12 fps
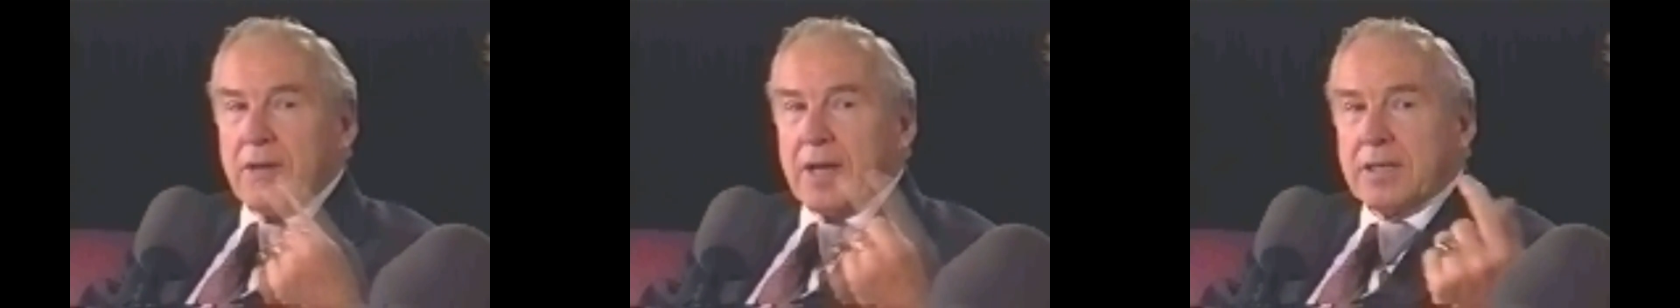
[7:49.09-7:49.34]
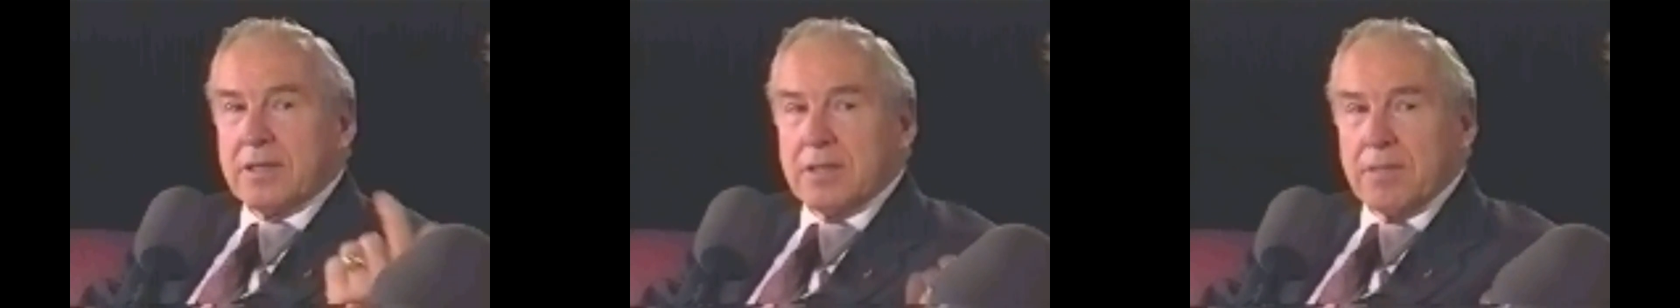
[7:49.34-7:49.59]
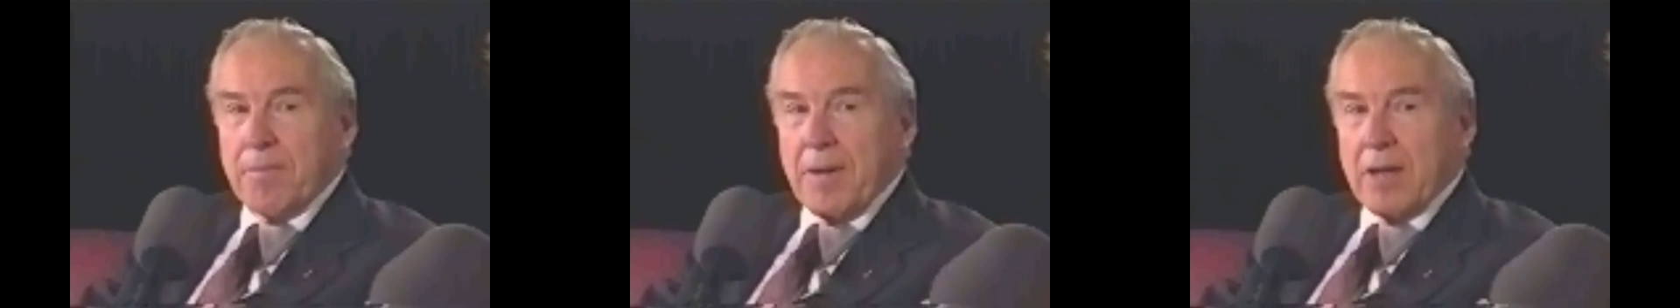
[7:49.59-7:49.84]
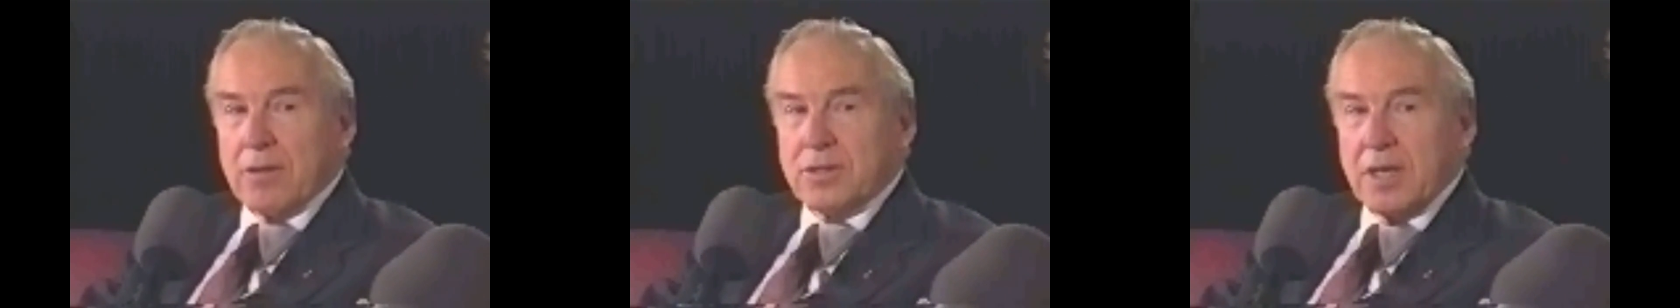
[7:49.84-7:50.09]
not to
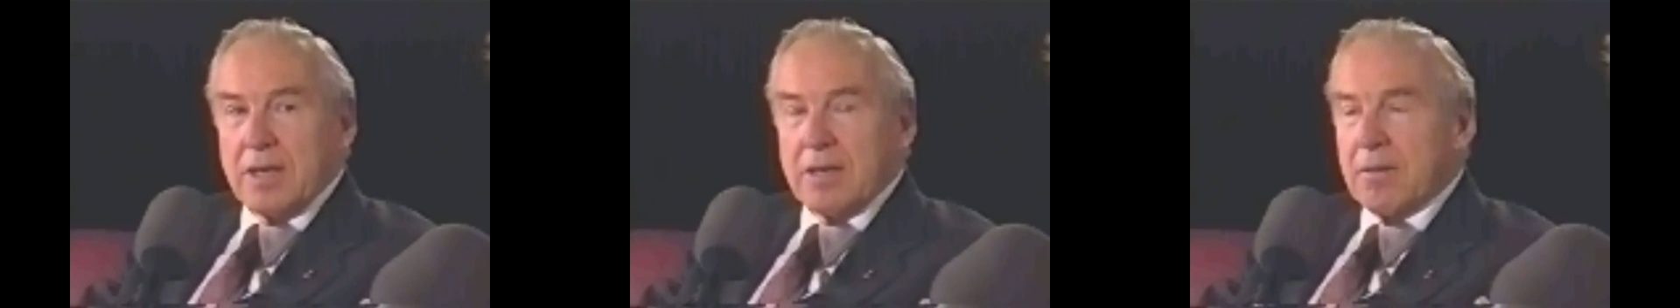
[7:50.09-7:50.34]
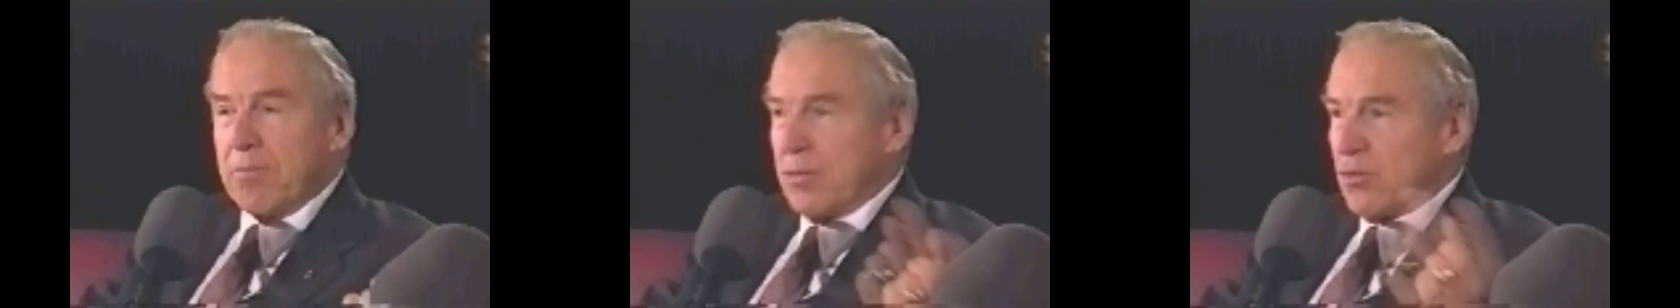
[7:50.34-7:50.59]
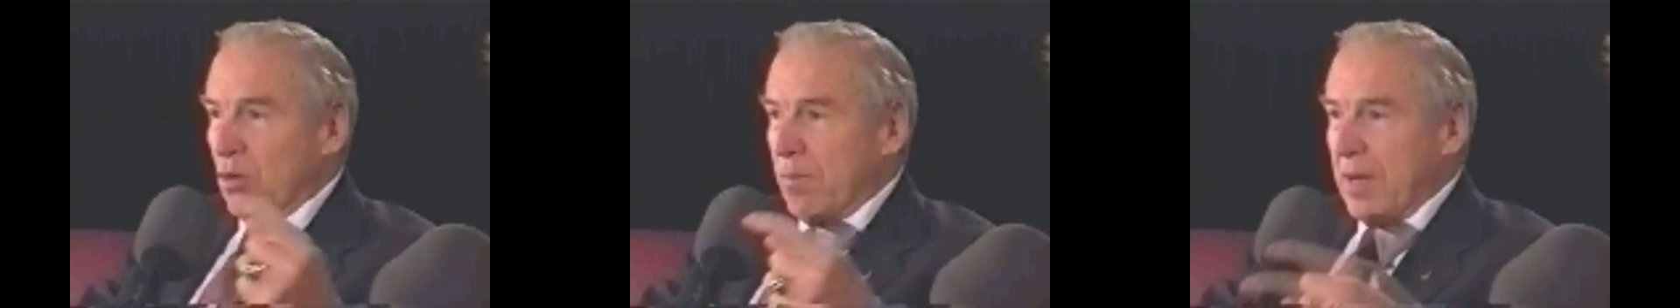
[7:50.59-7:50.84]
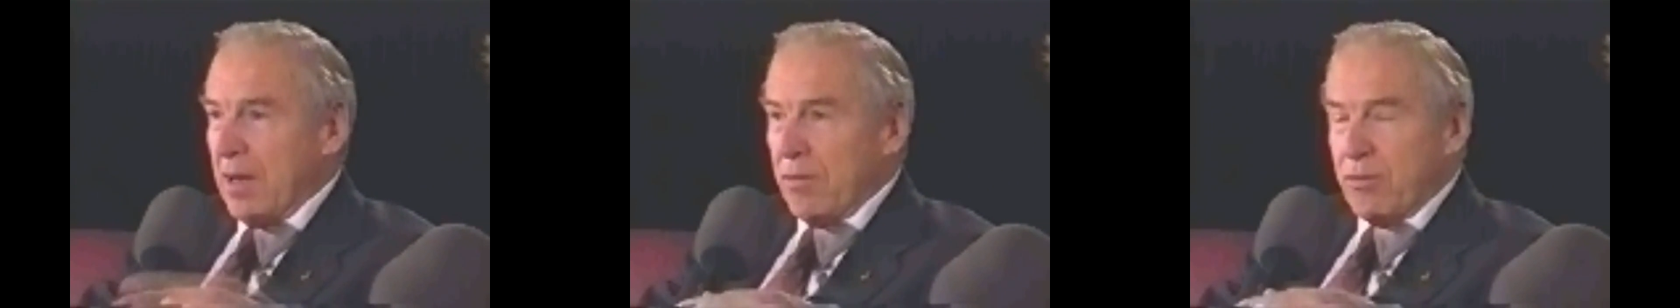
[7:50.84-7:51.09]
Apollo 10, but to
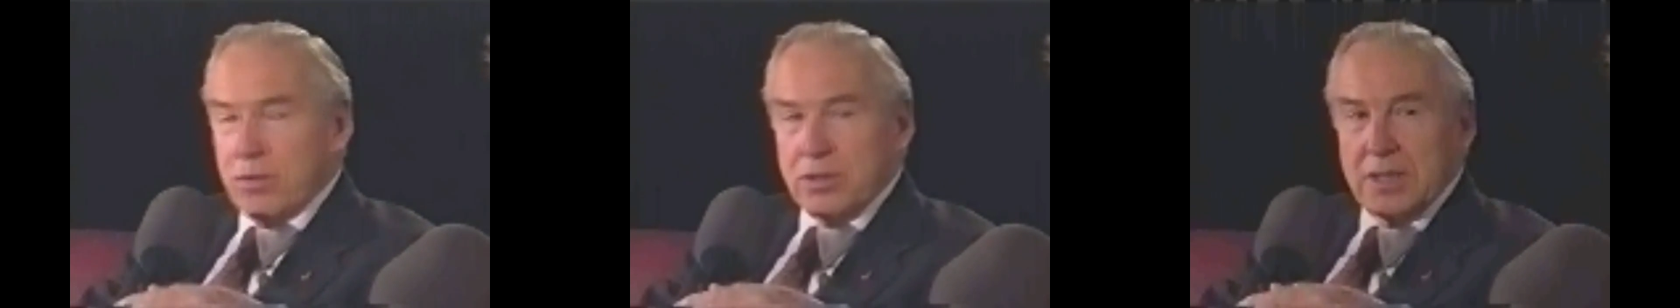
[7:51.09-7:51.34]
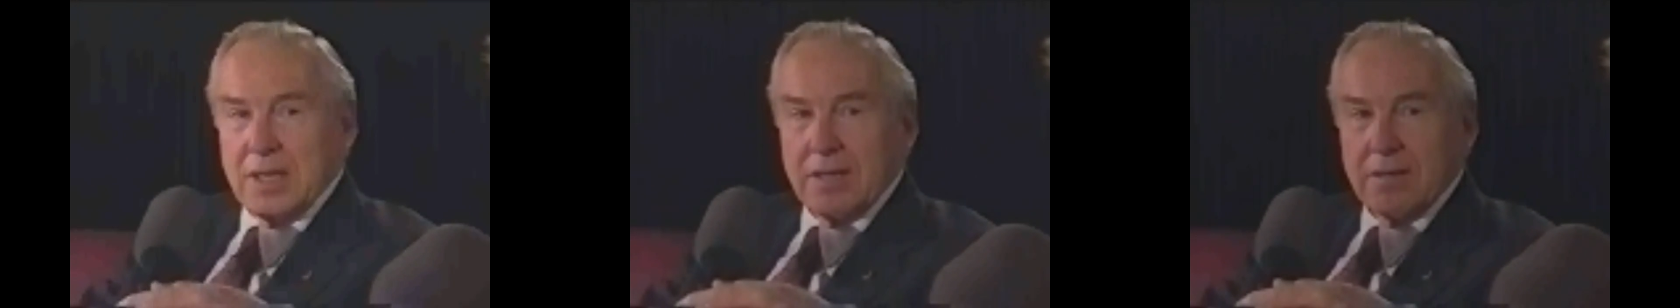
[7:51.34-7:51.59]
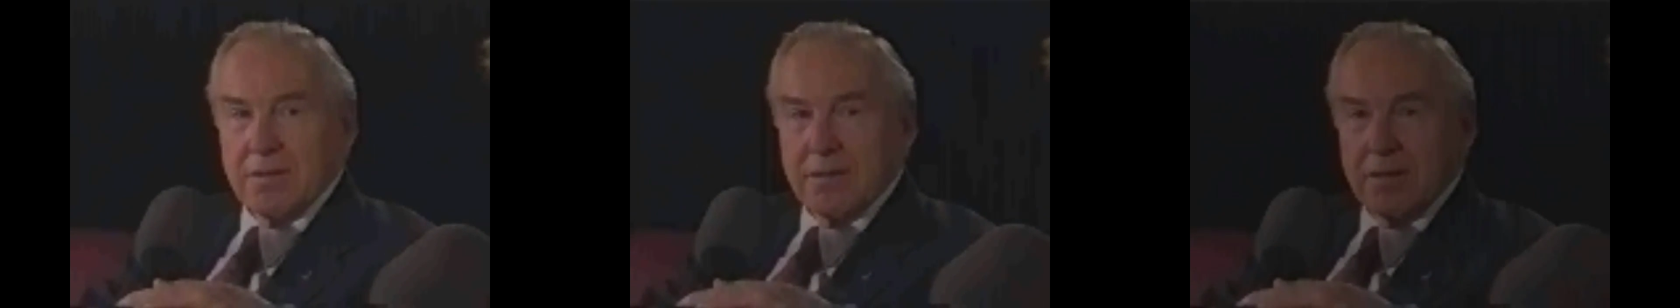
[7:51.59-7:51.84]
Apollo 13.